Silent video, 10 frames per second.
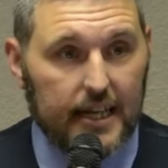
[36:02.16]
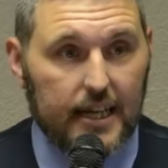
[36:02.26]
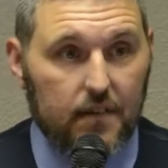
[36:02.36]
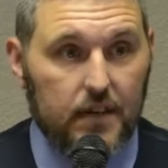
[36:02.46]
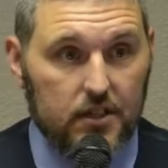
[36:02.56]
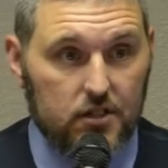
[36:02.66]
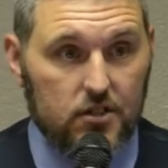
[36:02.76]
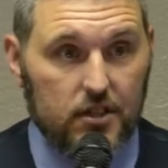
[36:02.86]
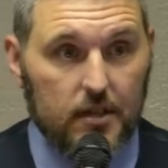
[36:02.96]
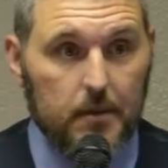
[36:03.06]
taking
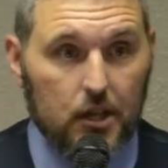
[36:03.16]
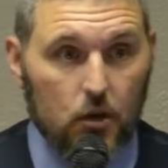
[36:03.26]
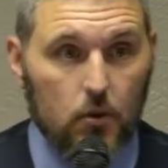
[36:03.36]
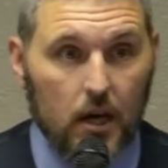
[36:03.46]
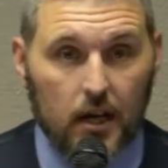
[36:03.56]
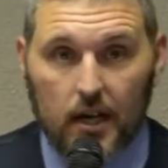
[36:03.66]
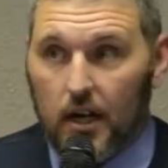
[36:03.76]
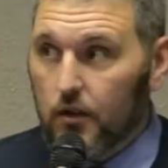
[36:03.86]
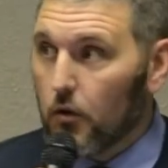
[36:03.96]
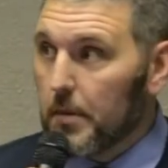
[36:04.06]
vengeance on them that know not
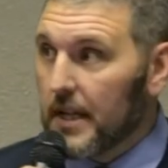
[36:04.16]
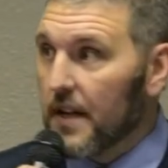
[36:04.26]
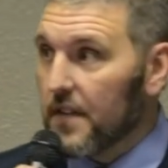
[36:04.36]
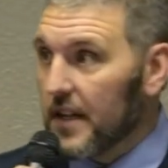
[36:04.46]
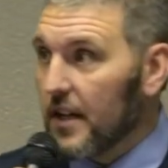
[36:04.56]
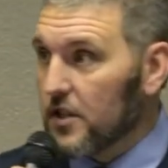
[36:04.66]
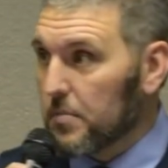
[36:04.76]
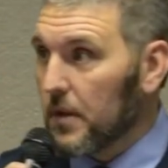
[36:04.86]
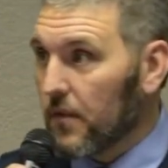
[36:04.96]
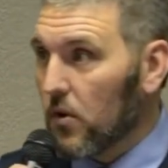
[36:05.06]
God and obey not the
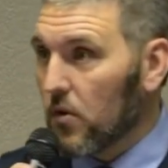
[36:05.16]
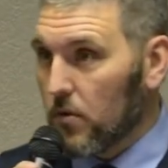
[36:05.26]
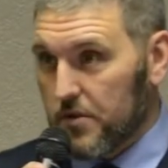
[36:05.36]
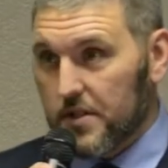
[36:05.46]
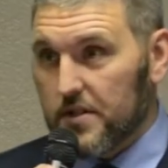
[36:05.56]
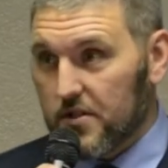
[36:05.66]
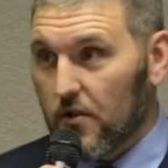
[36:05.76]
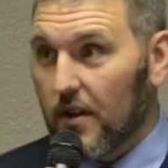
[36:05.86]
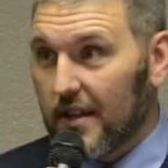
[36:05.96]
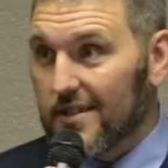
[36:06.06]
gospel of our Lord Jesus
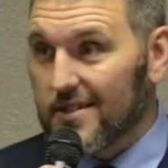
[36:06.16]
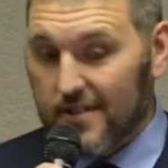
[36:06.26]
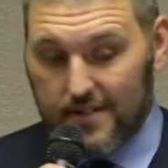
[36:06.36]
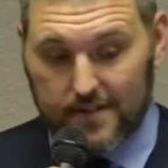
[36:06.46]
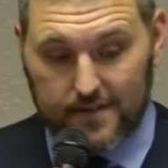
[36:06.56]
Christ.